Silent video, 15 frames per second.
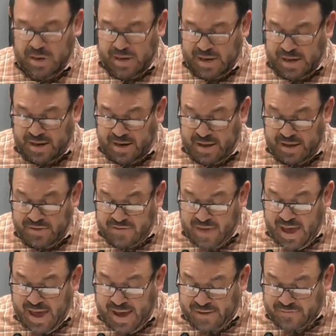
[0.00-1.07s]
And he
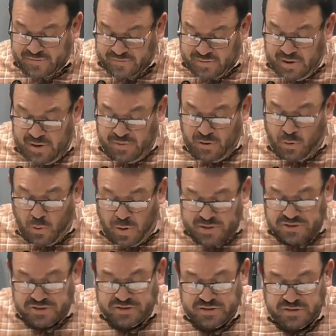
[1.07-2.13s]
asked the
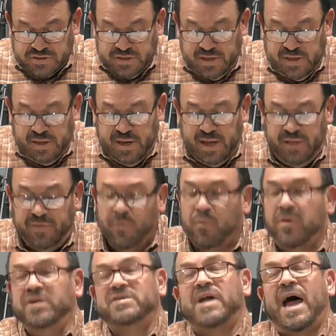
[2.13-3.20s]
questions. And the
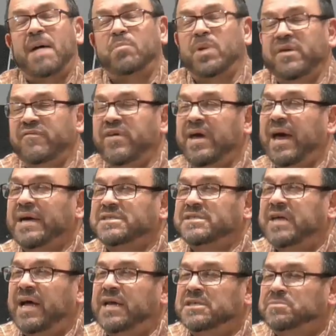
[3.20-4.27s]
reason I believe he asked
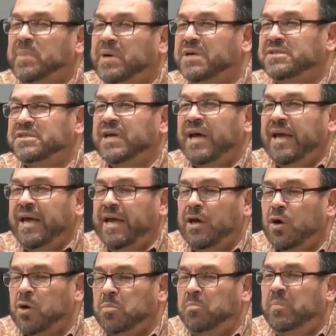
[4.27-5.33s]
that is because he
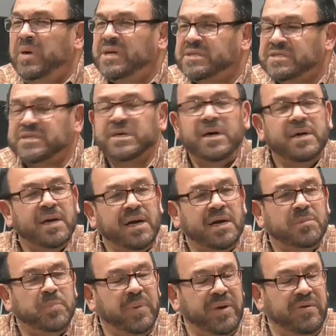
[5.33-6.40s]
heard bits
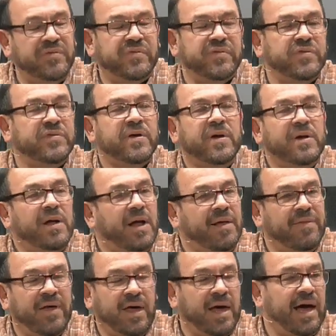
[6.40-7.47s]
and pieces of
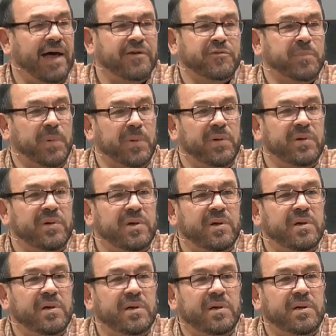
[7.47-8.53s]
the gospel.
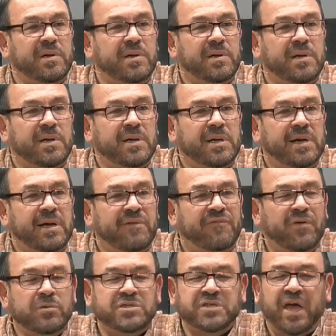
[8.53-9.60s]
And
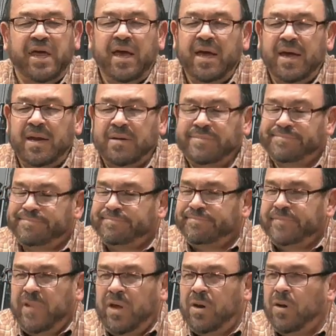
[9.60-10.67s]
folks, again,
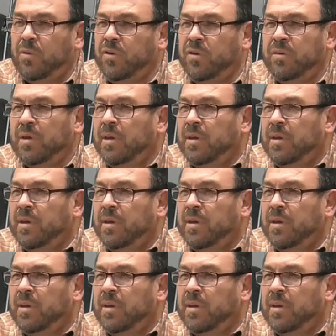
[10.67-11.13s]
you know, you,